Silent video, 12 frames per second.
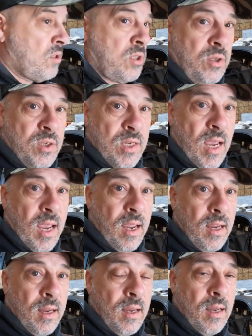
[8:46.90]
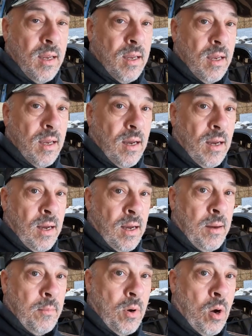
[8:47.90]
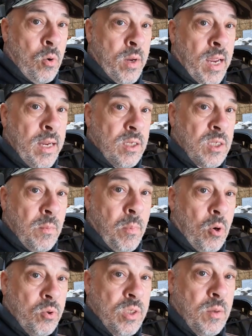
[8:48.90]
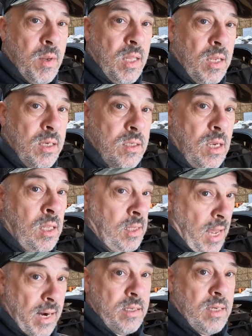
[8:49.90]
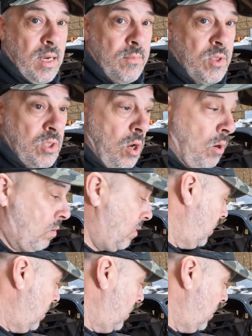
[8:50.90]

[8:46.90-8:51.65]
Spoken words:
to say, okay, it's supposed to be this? A lot of times, no.